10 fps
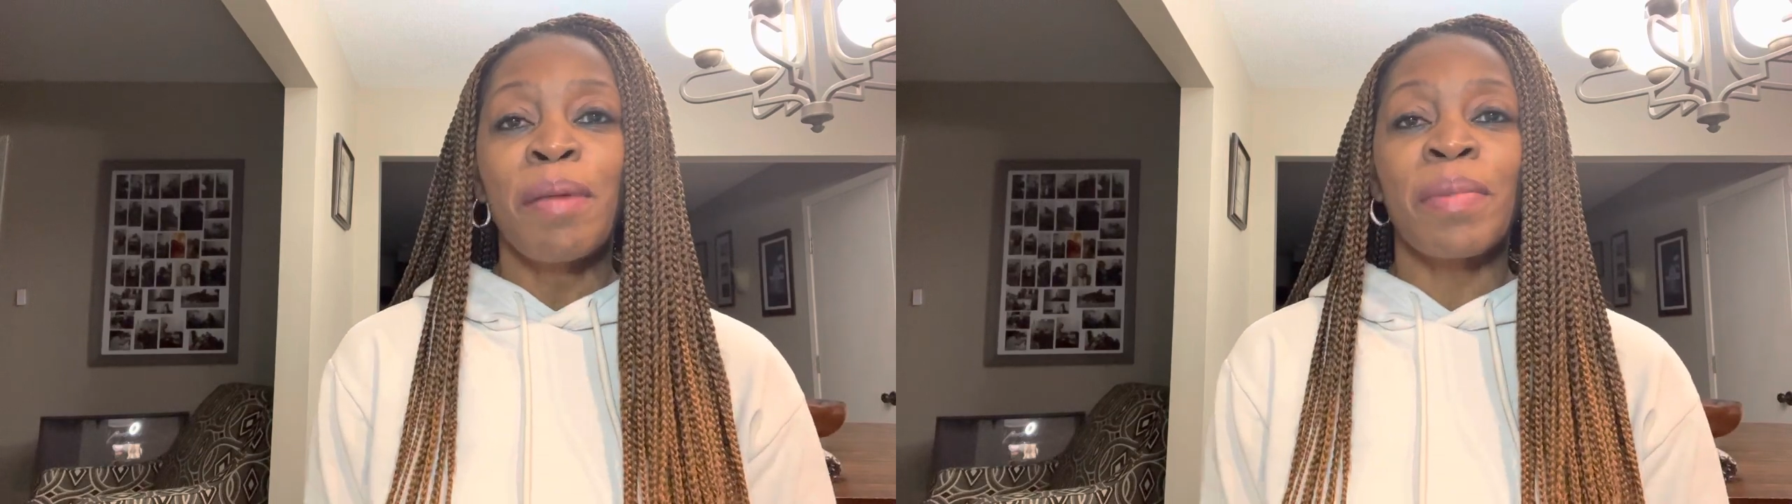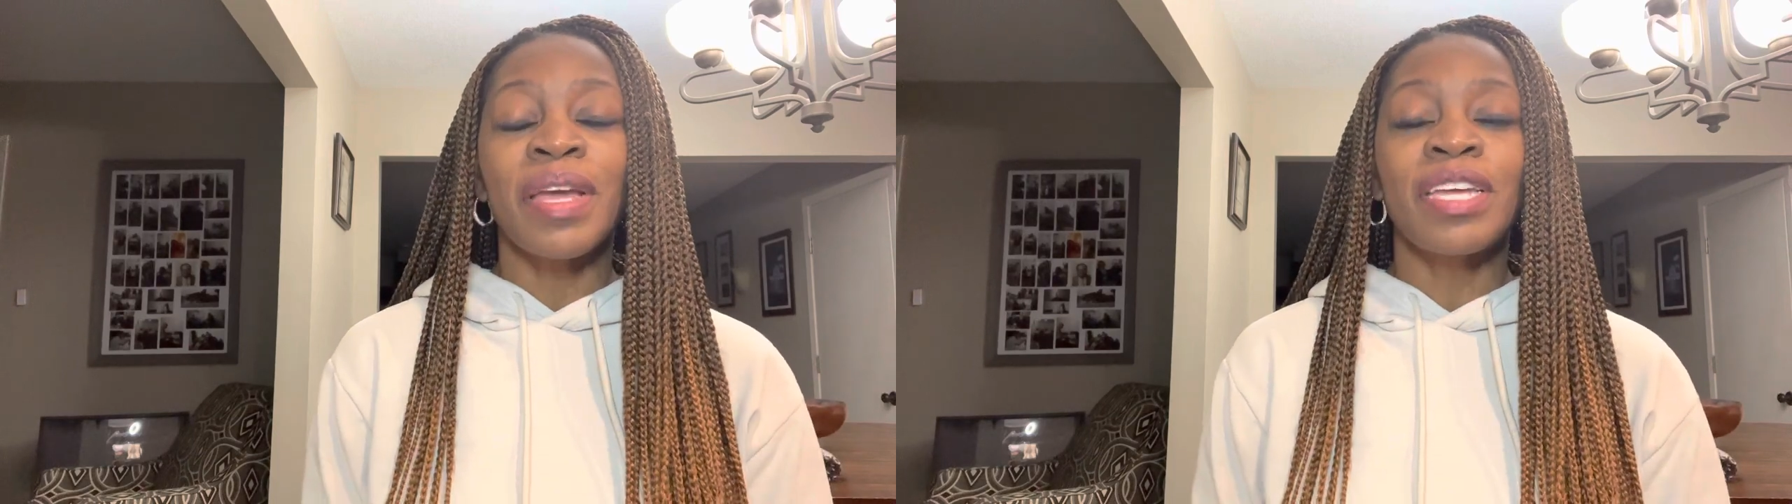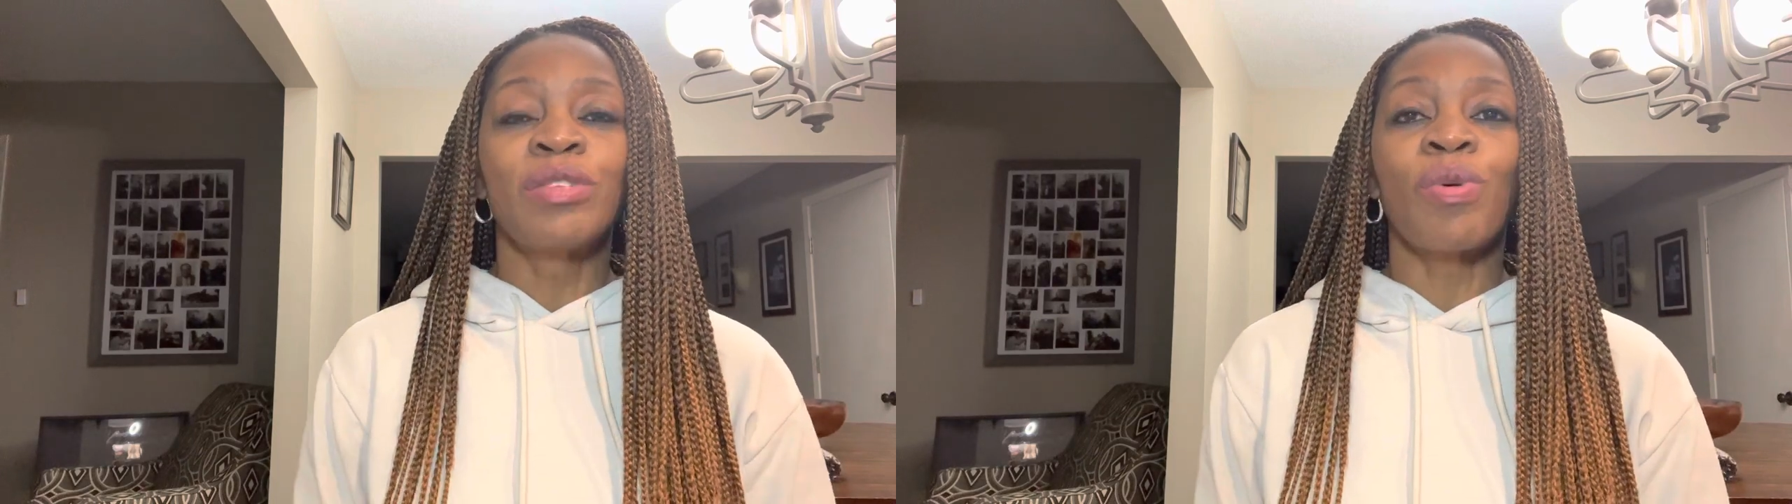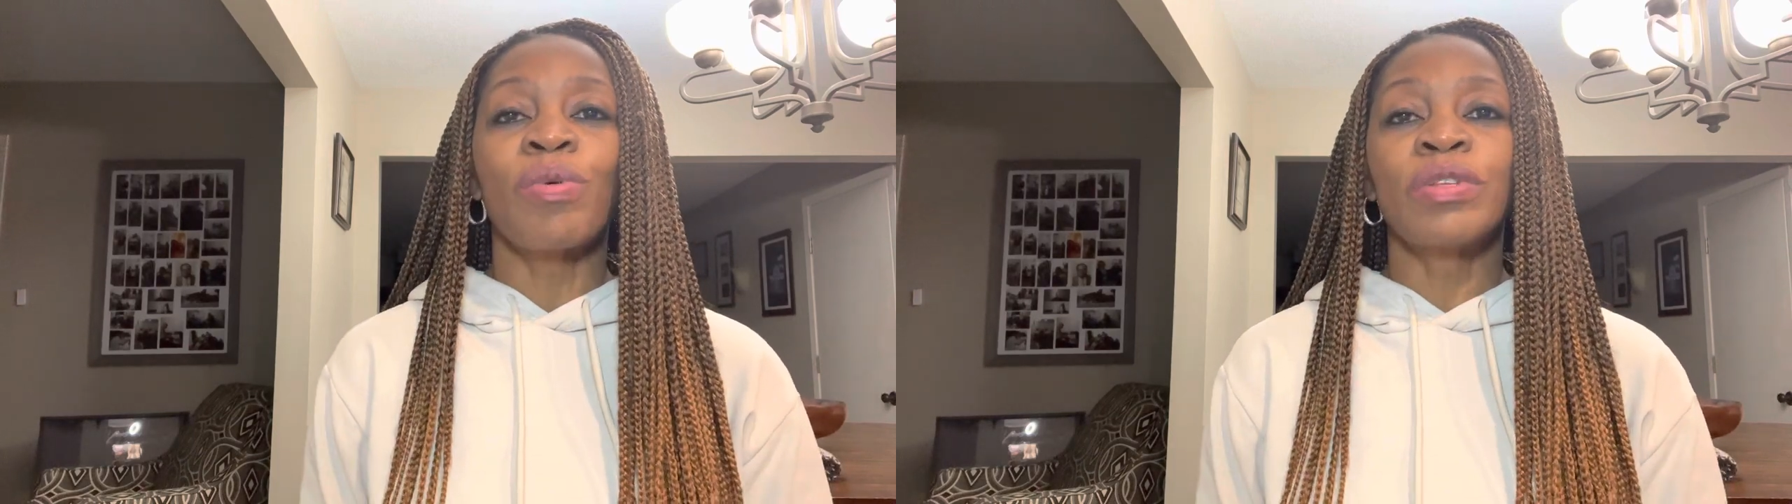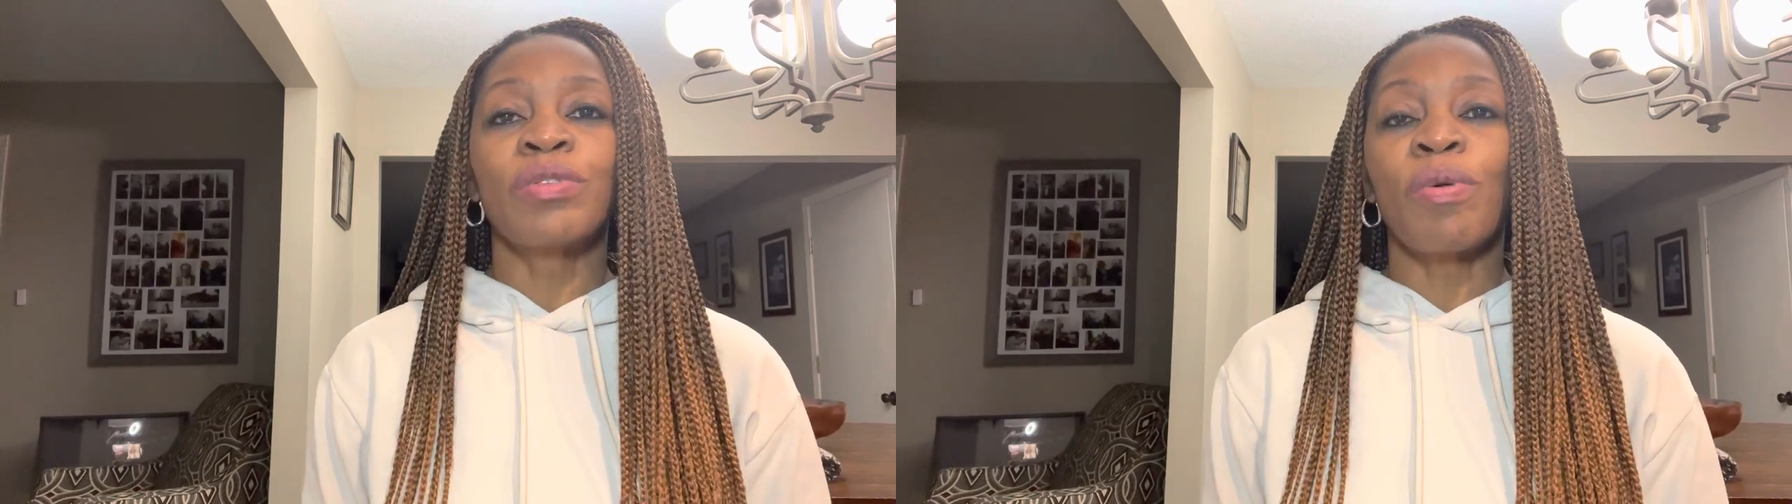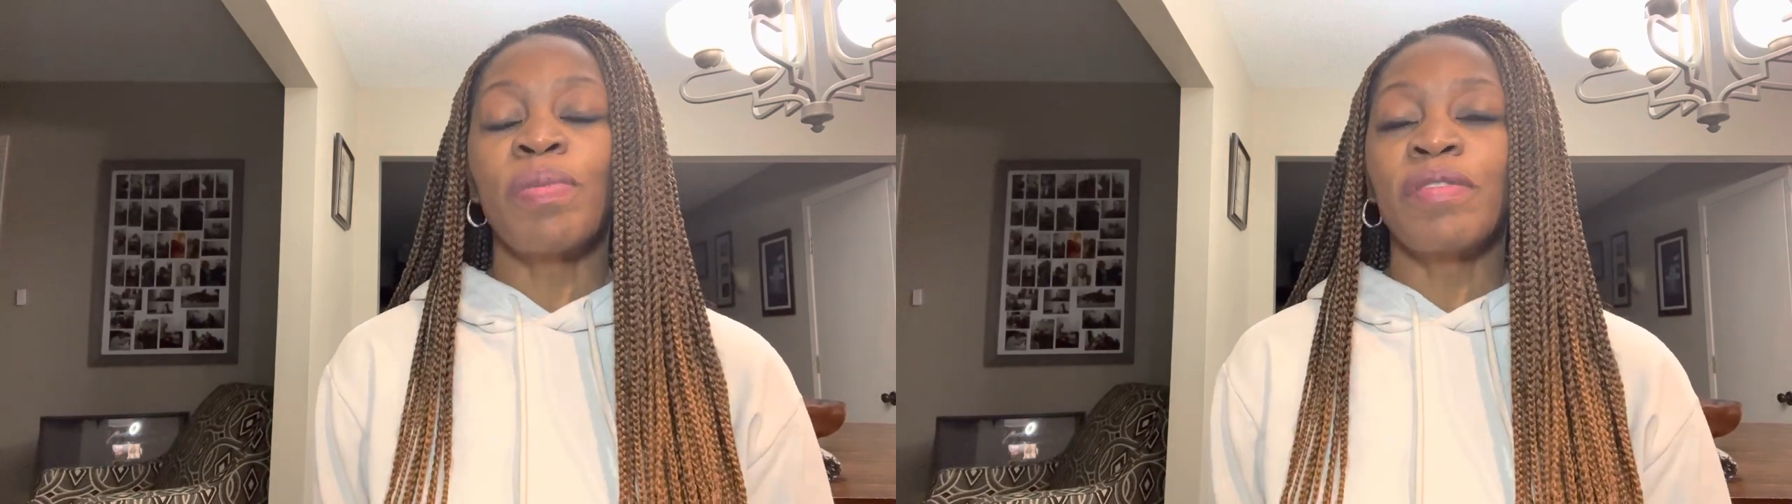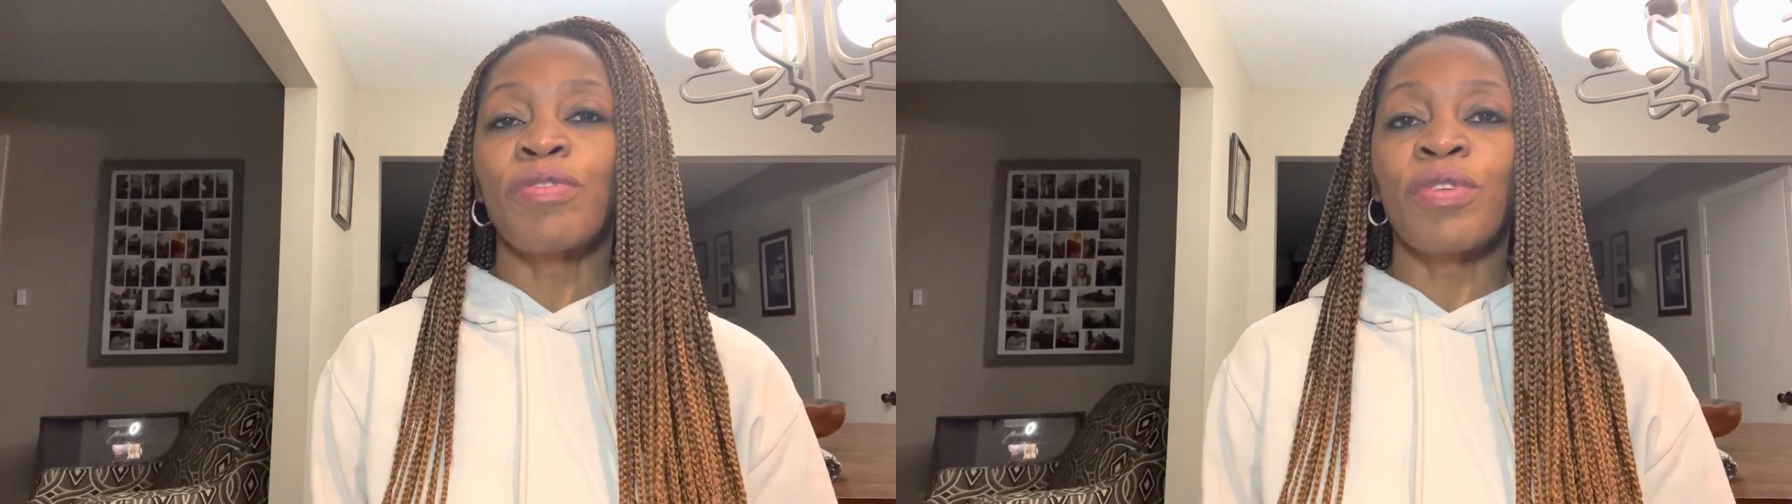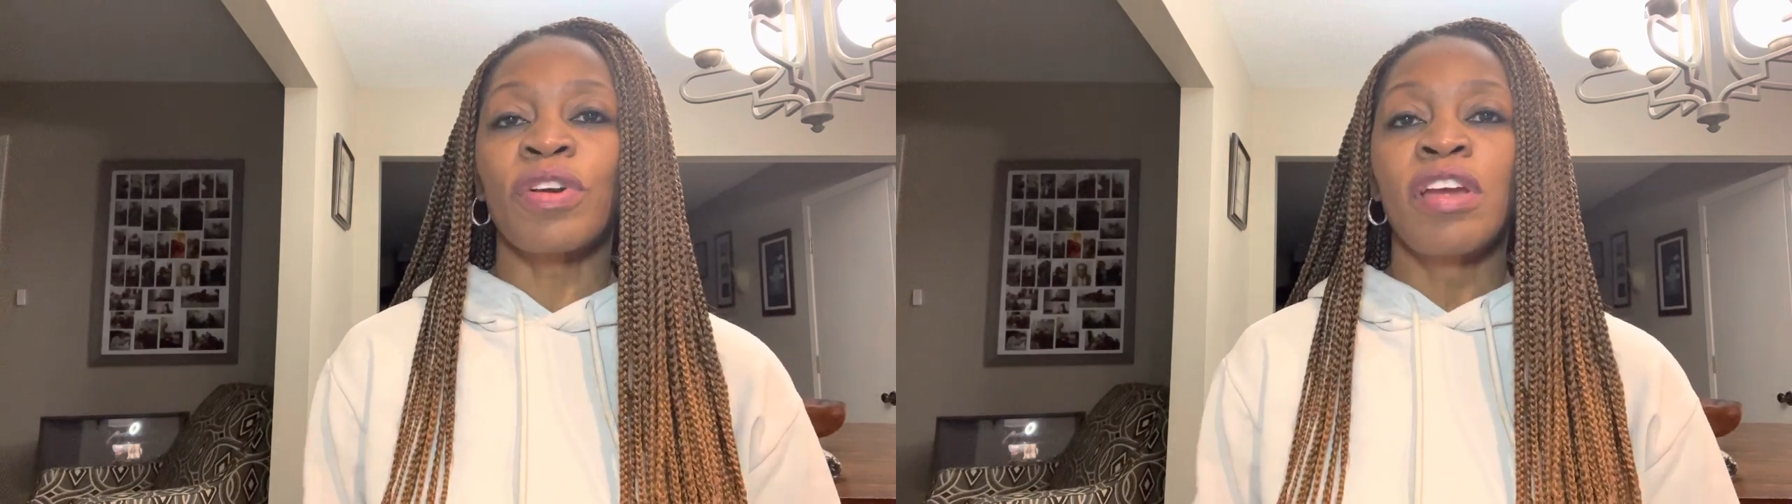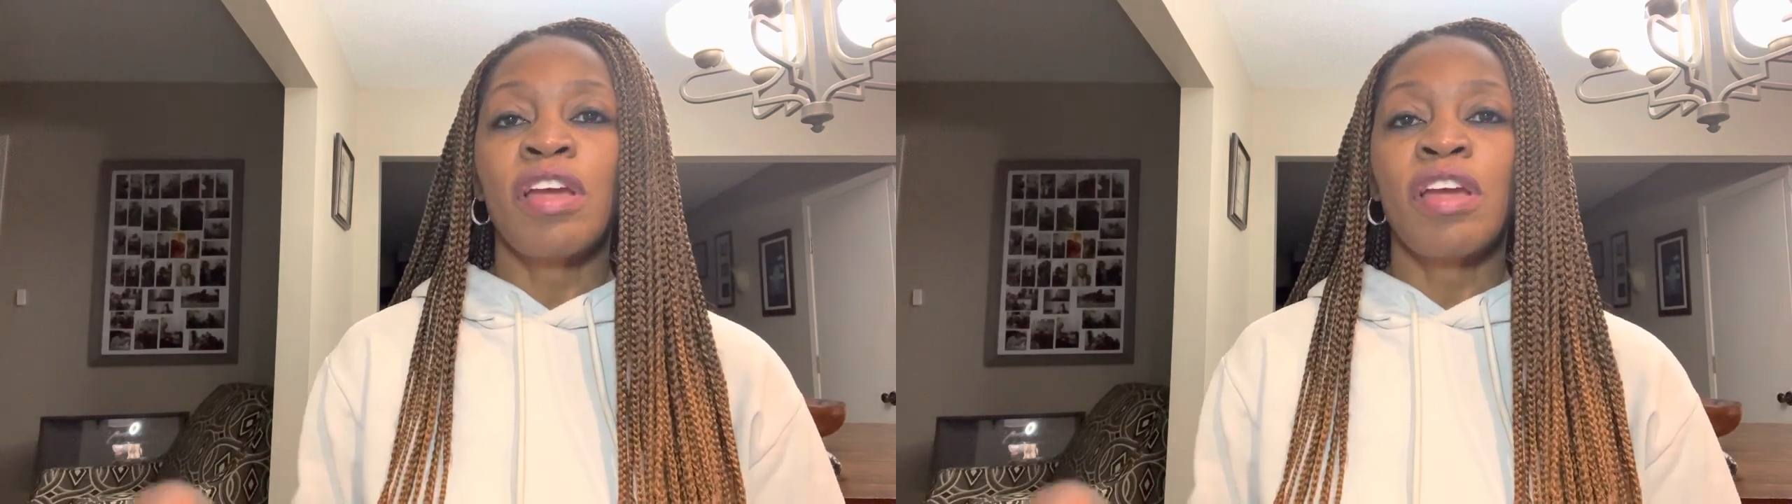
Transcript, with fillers: My kids were always hoping for,